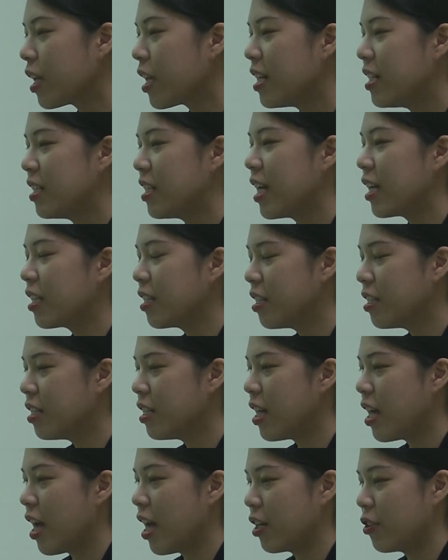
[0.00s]
And second,
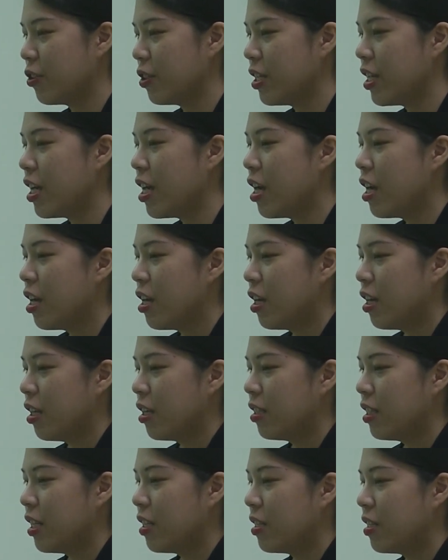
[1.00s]
actually,
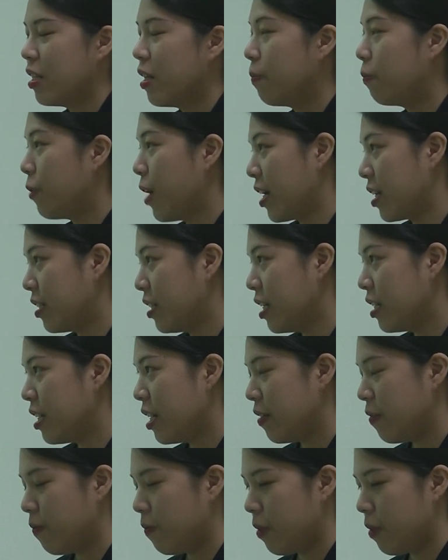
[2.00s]
since the Brexit,